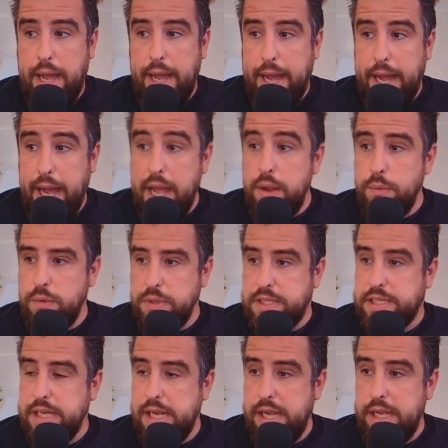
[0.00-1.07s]
I would
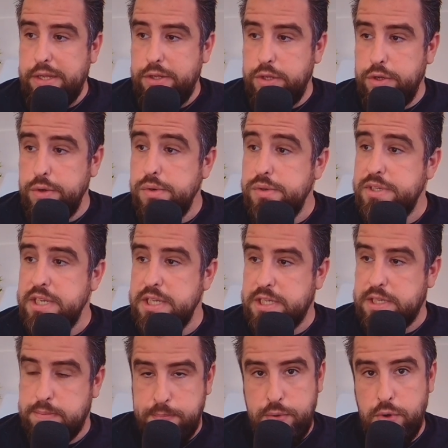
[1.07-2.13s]
say using
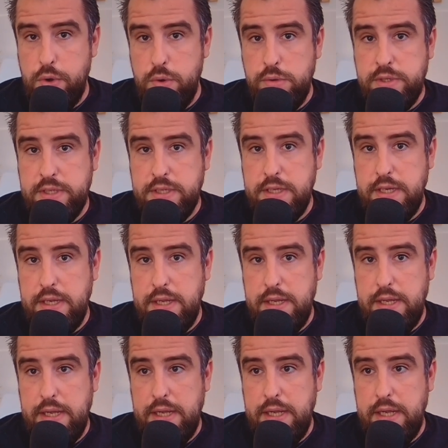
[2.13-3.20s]
spruce,
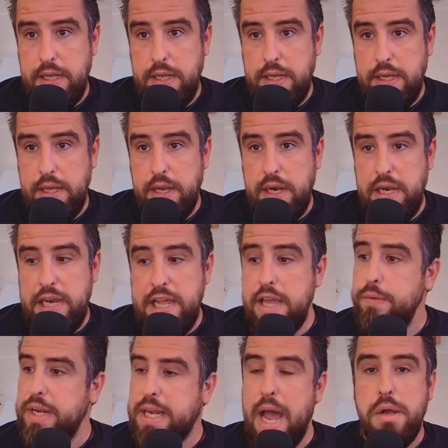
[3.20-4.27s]
leave
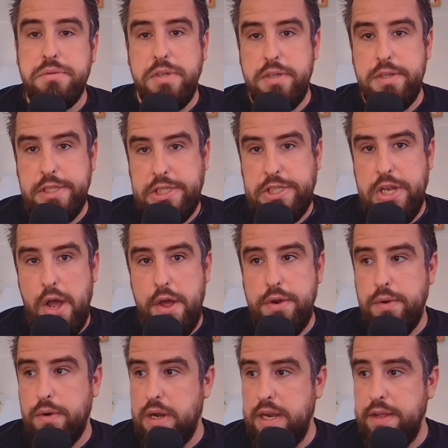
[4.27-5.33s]
it out in the sun
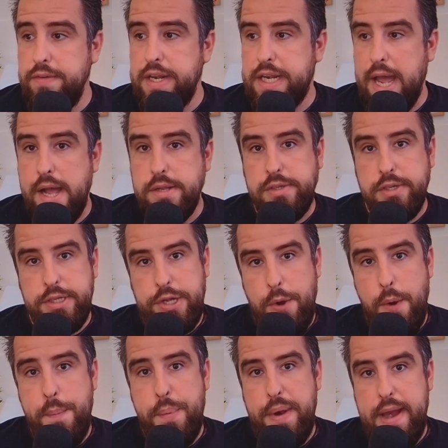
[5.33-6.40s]
or leave it out on the
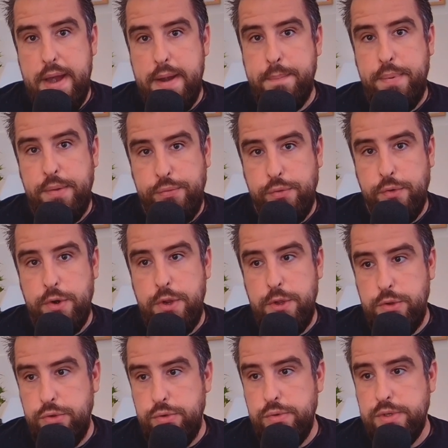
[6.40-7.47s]
open air before you
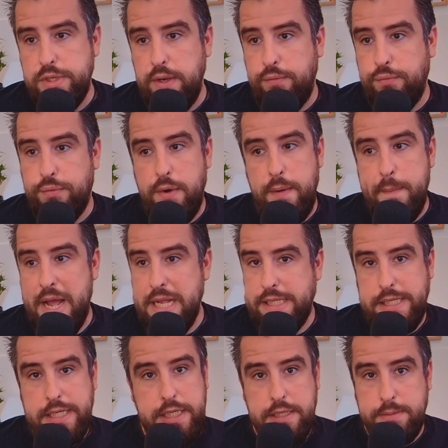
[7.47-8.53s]
use it for about
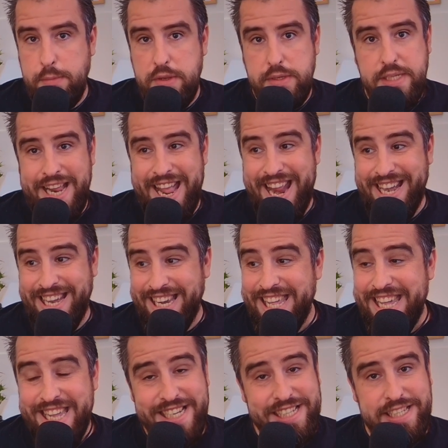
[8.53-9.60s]
6 months at
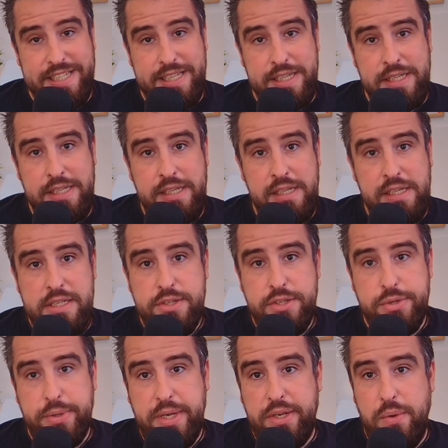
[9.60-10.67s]
least,
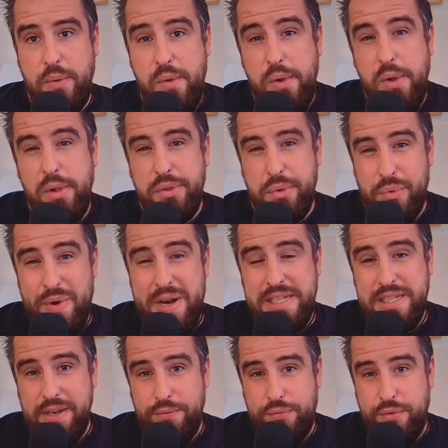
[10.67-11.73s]
so that all the
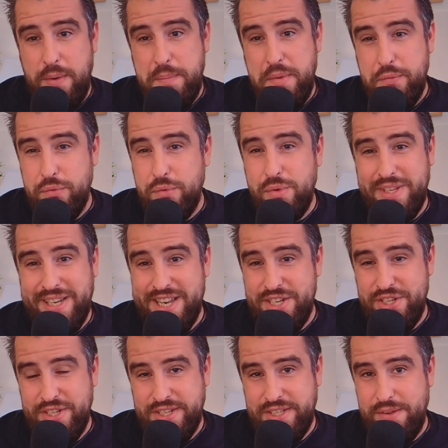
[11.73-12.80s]
resin from the wood
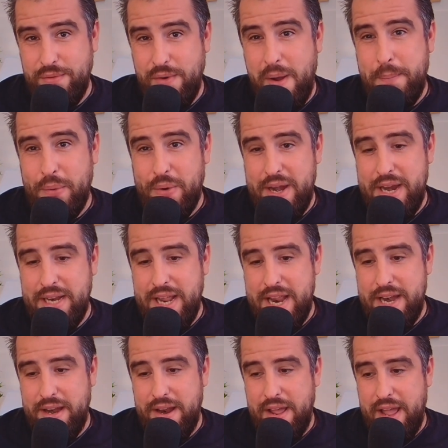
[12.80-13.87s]
can just evaporate,
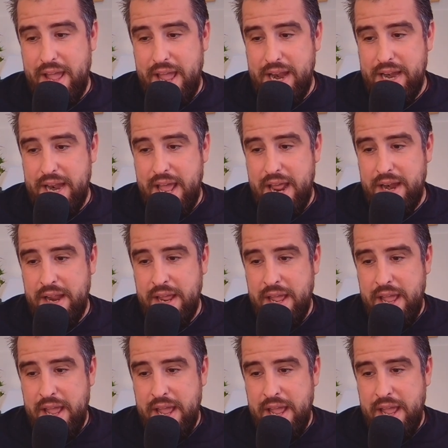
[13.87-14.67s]
and then,